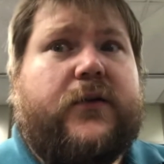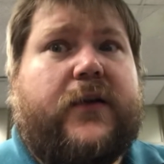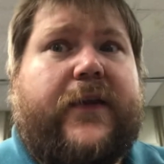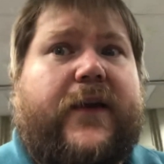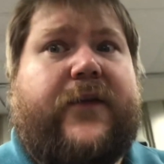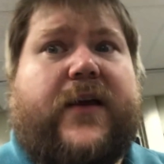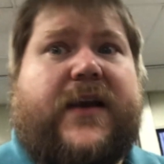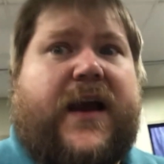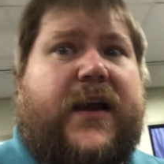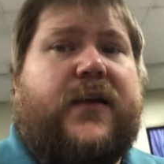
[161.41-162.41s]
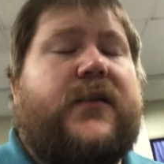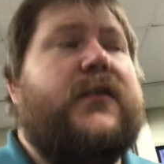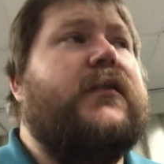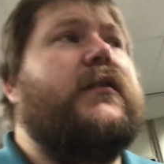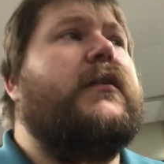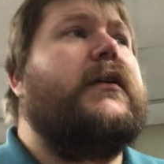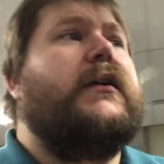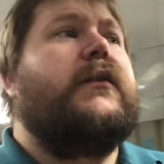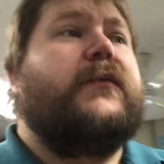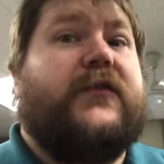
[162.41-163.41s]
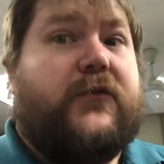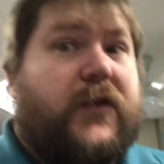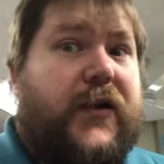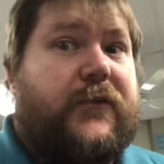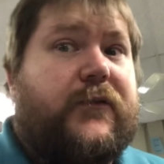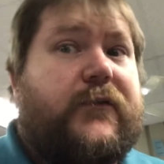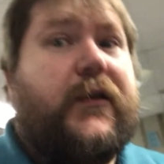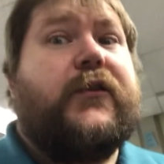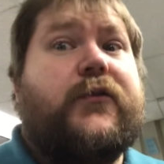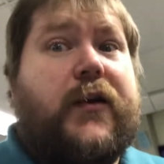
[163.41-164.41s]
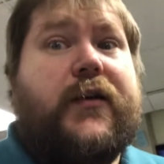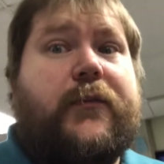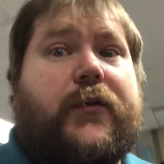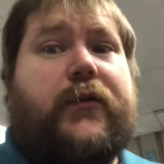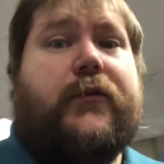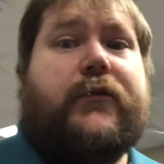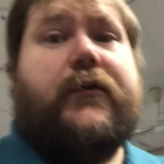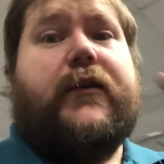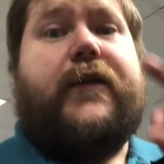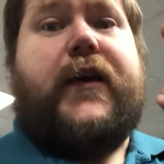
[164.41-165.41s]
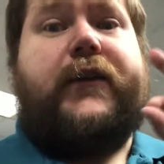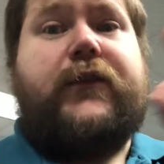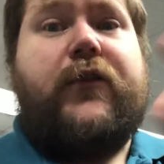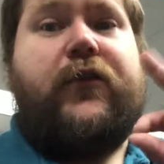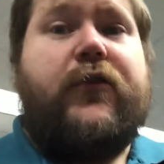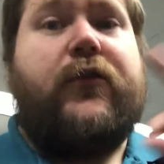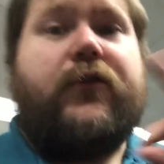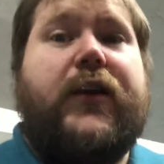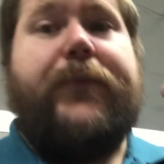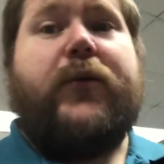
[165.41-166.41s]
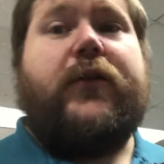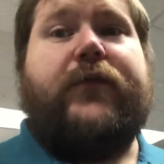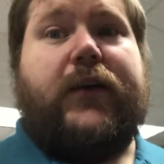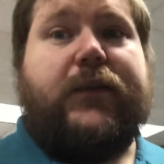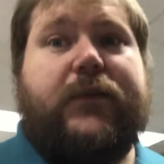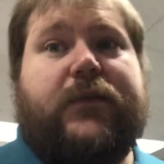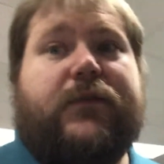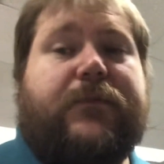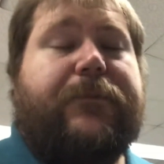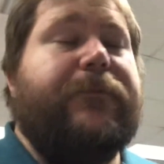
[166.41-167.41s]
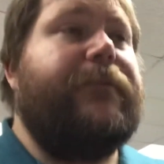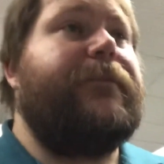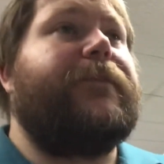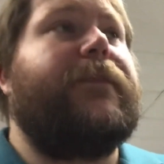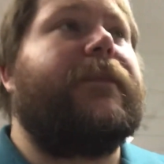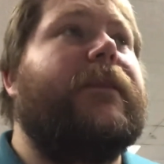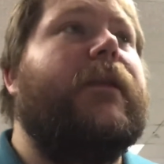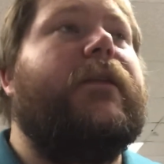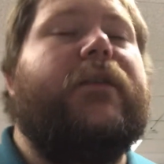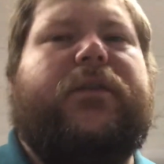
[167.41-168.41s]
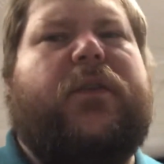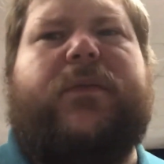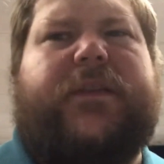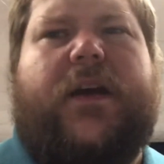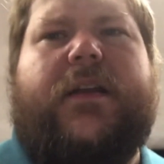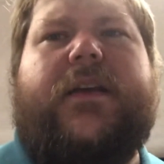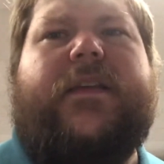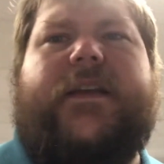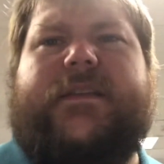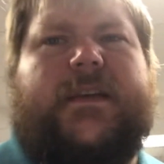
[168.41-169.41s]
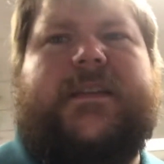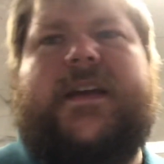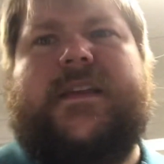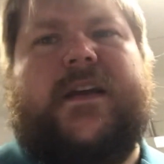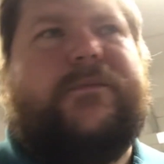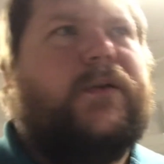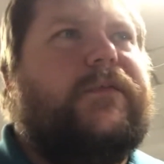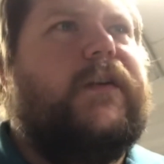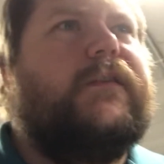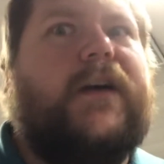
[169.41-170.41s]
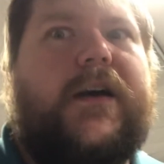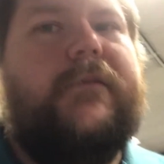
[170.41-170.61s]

I think I've had 9, which is great. That's a great number. That's 30 perfects. No, it's not. That's like 10 that have perfect. Duh.